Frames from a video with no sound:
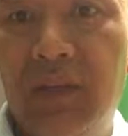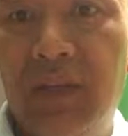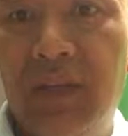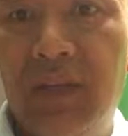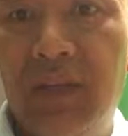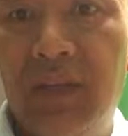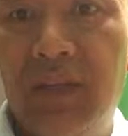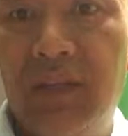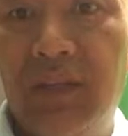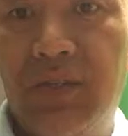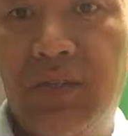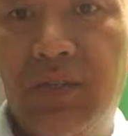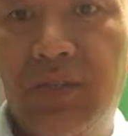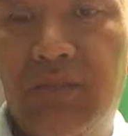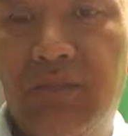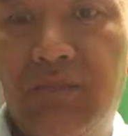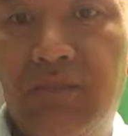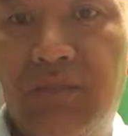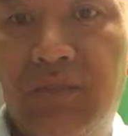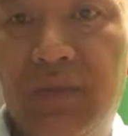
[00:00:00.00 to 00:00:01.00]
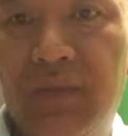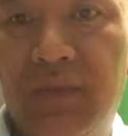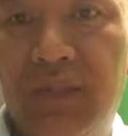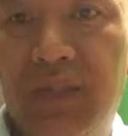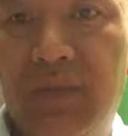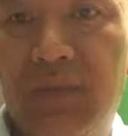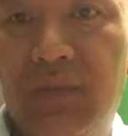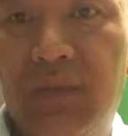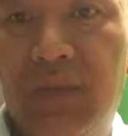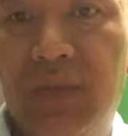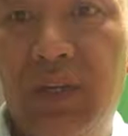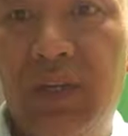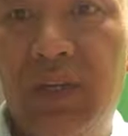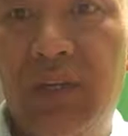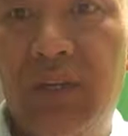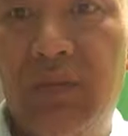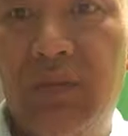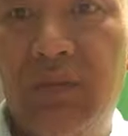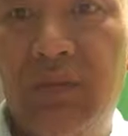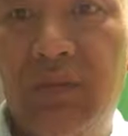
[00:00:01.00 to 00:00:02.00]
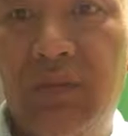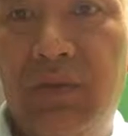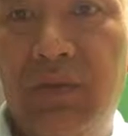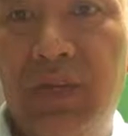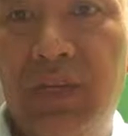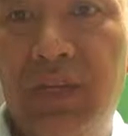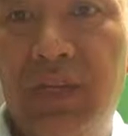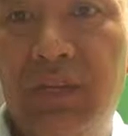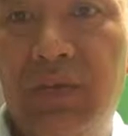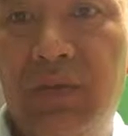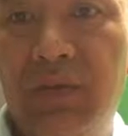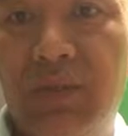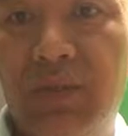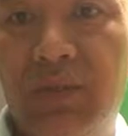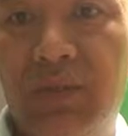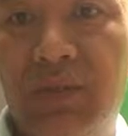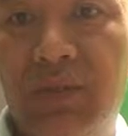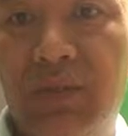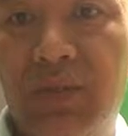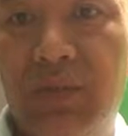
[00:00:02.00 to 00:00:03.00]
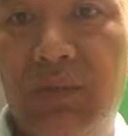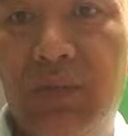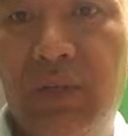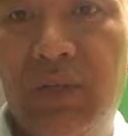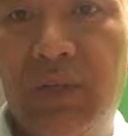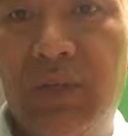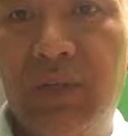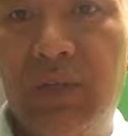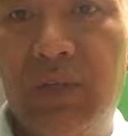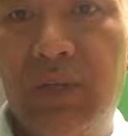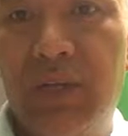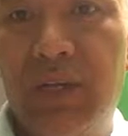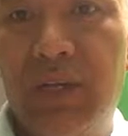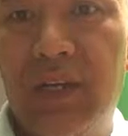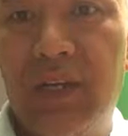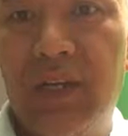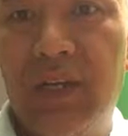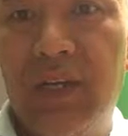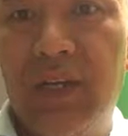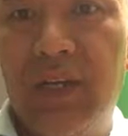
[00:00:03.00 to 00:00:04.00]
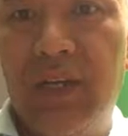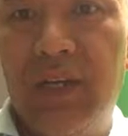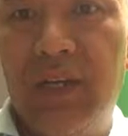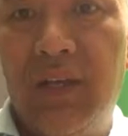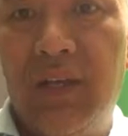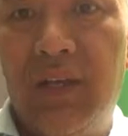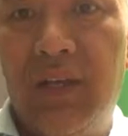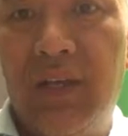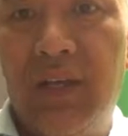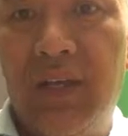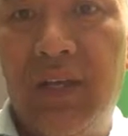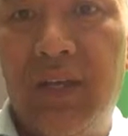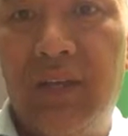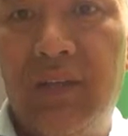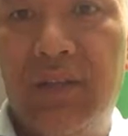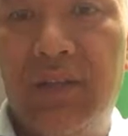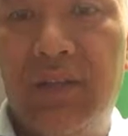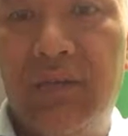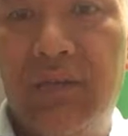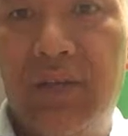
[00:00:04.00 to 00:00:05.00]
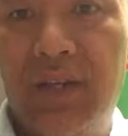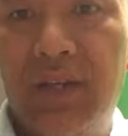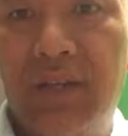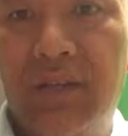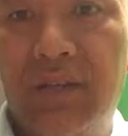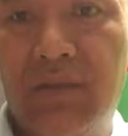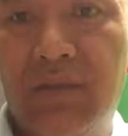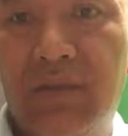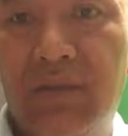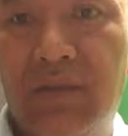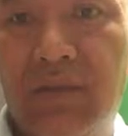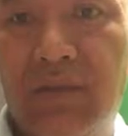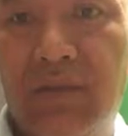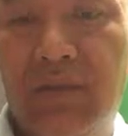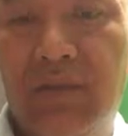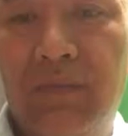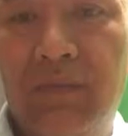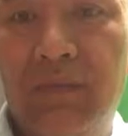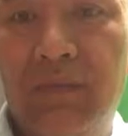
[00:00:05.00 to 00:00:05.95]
unless they really look into it to see what's going on. A lot of the